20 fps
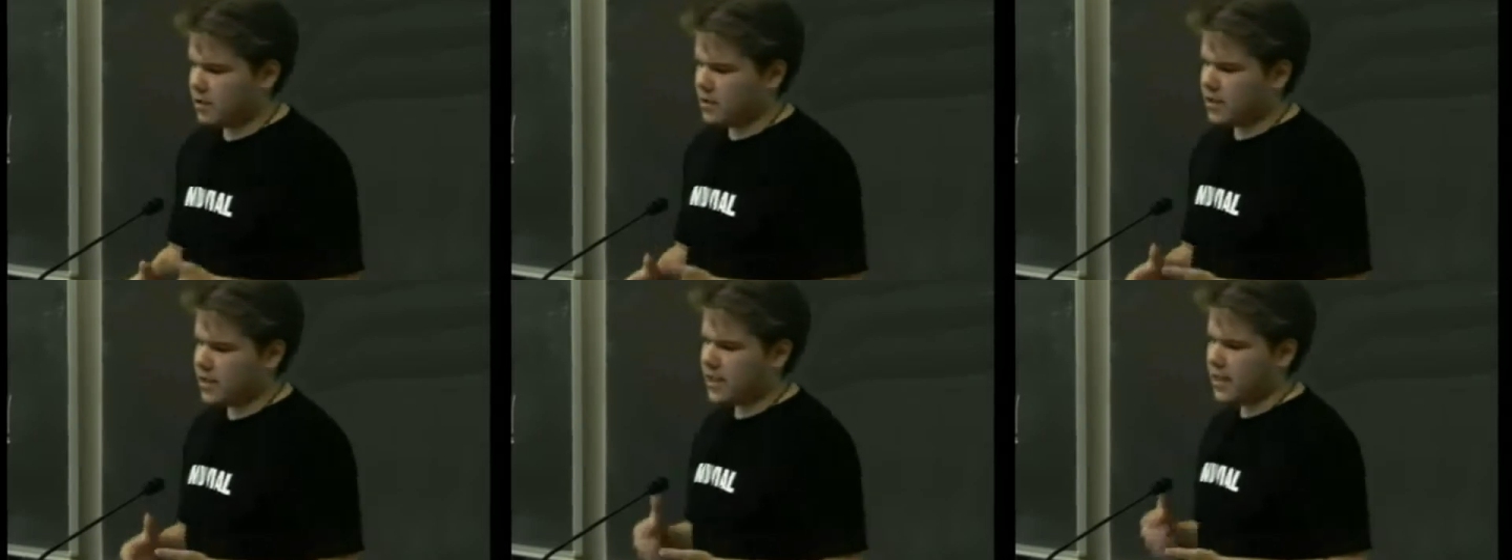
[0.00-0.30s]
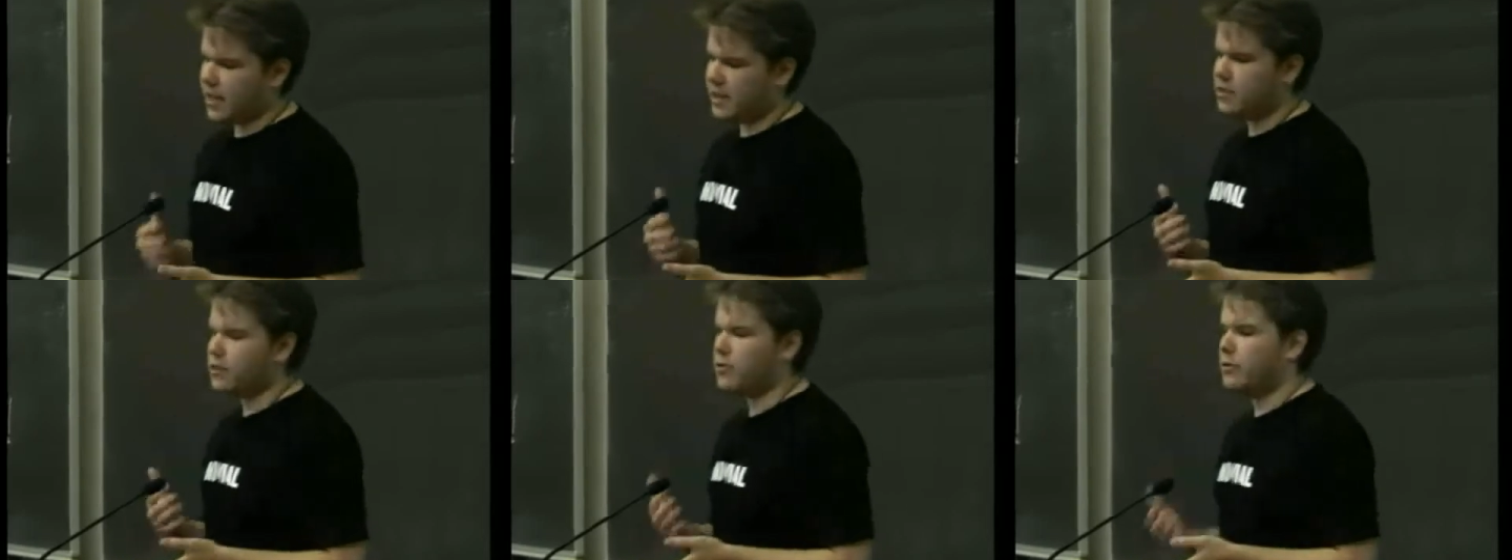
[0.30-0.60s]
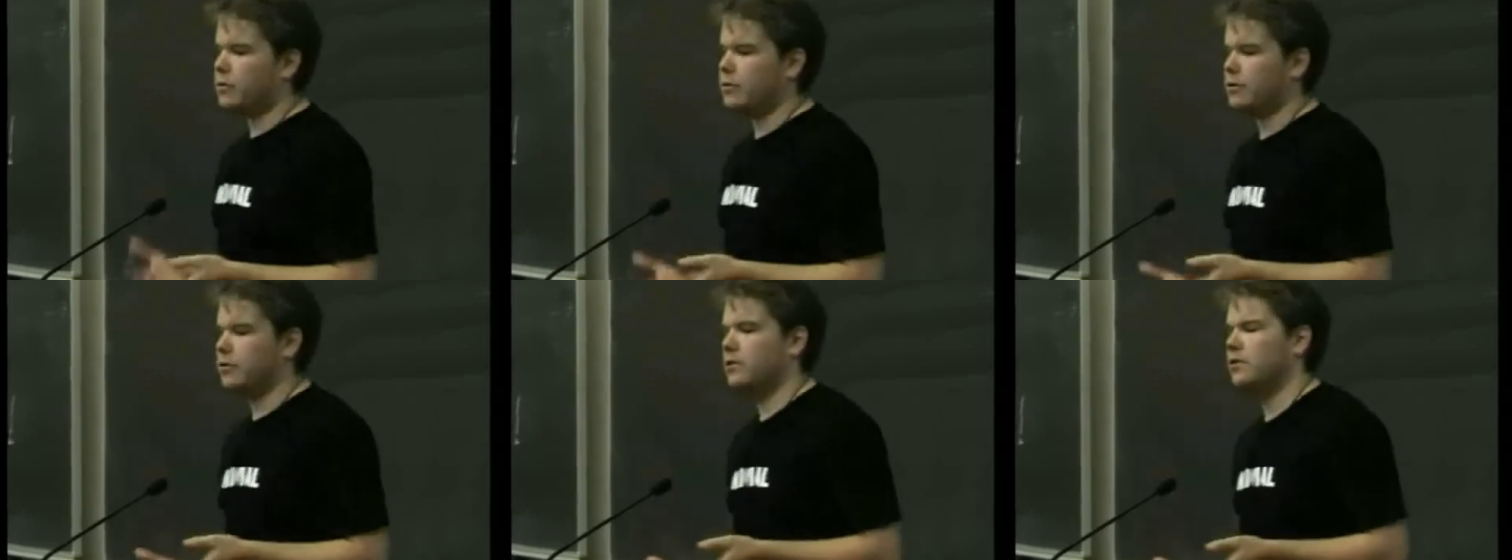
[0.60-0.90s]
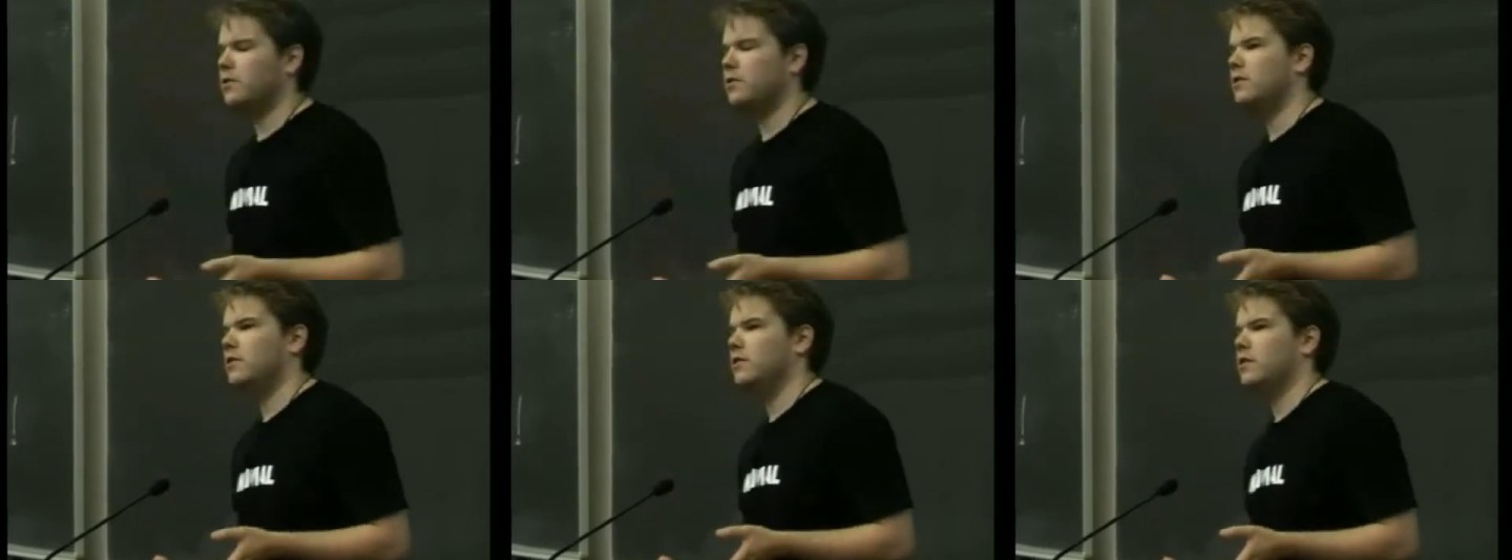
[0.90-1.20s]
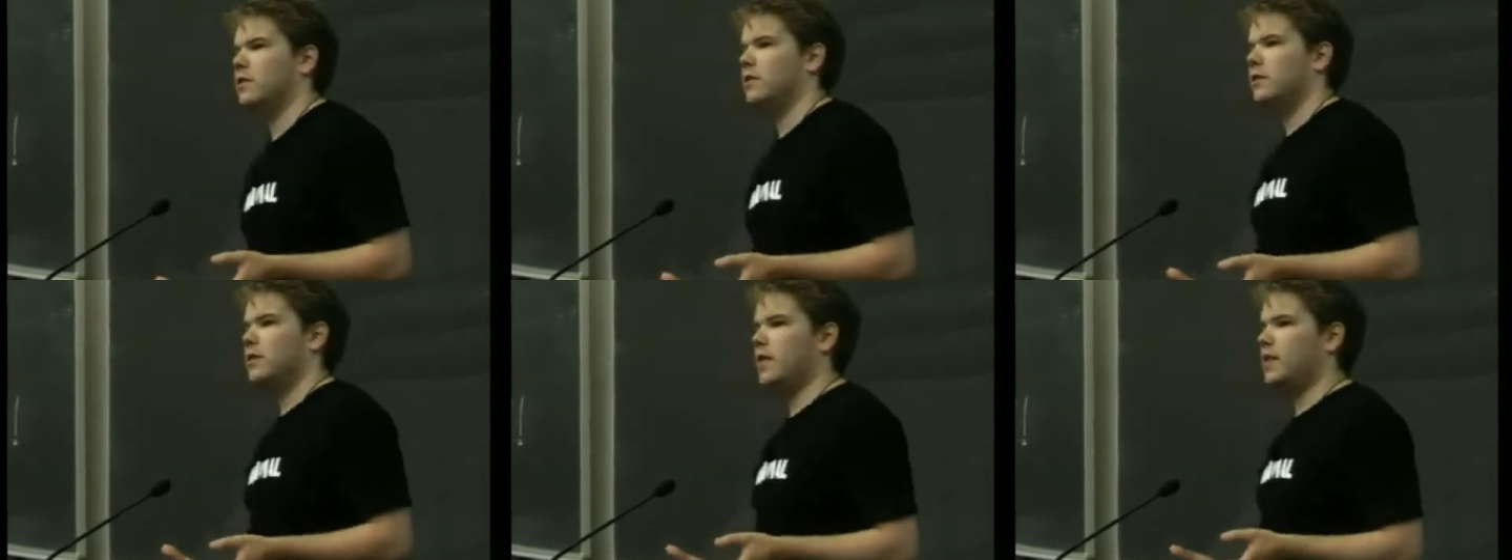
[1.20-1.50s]
CH root
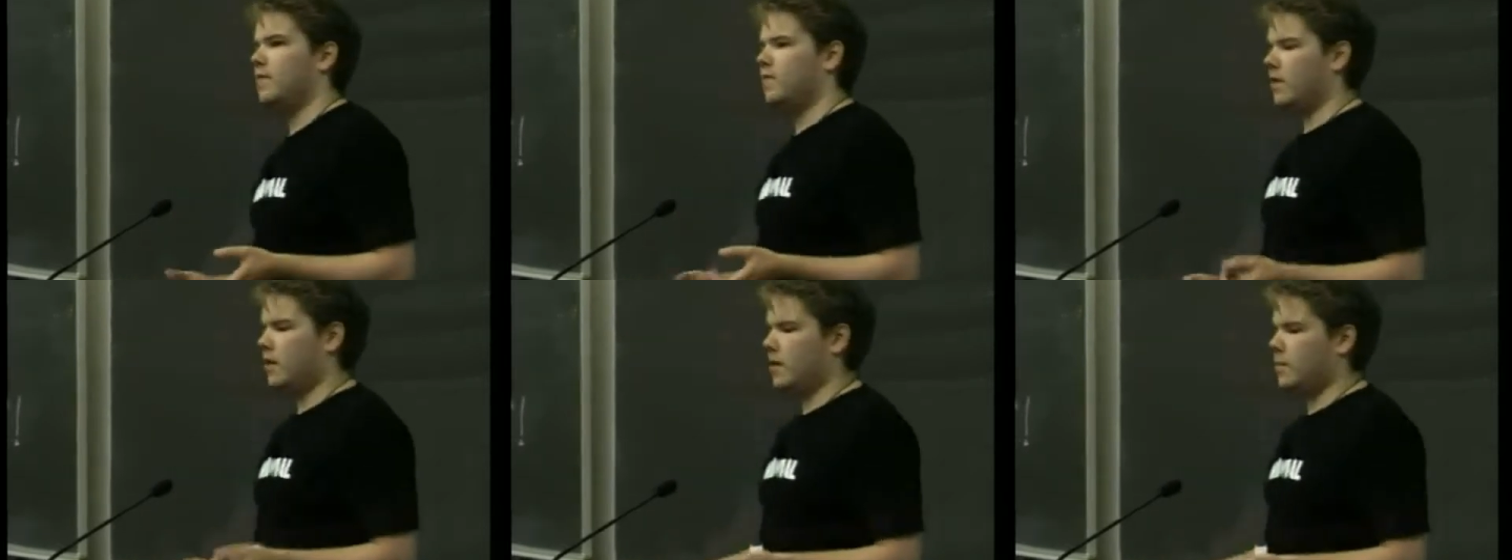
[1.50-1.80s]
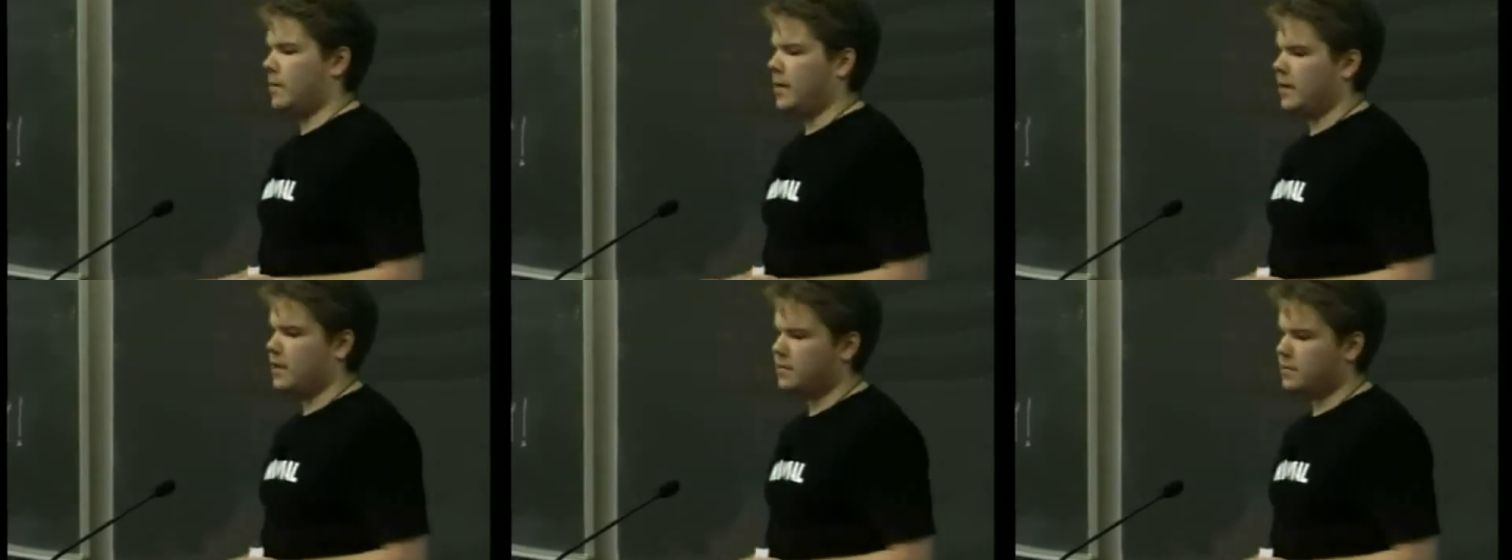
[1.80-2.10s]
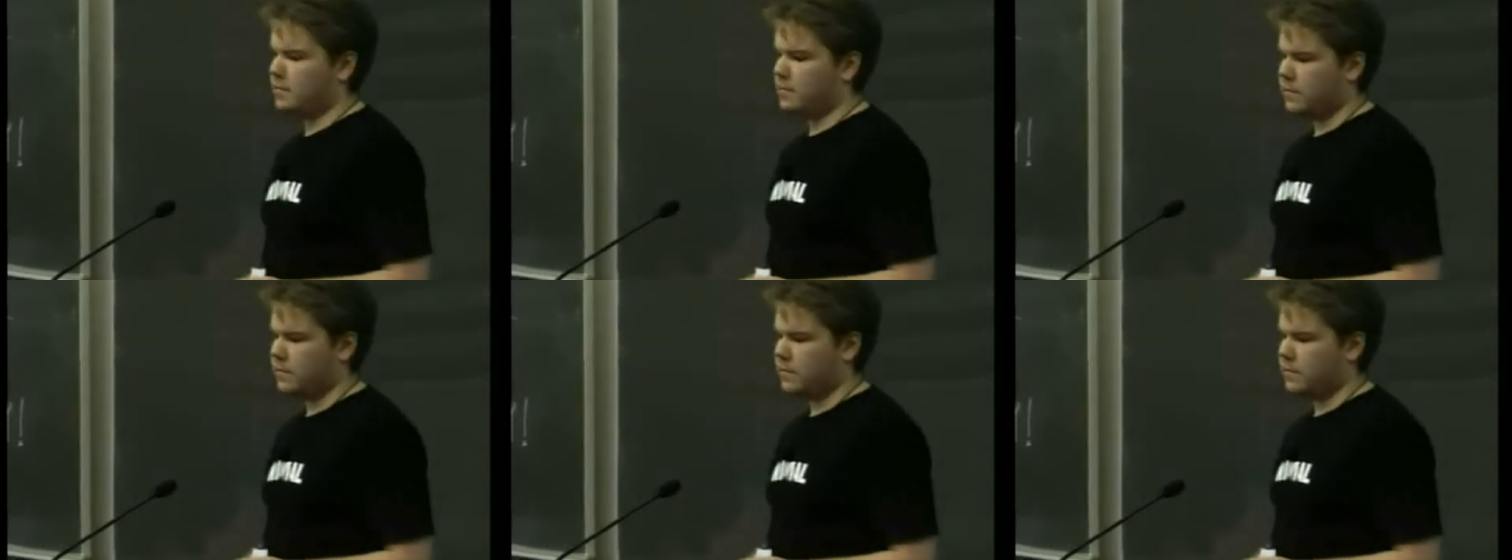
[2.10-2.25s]
environment,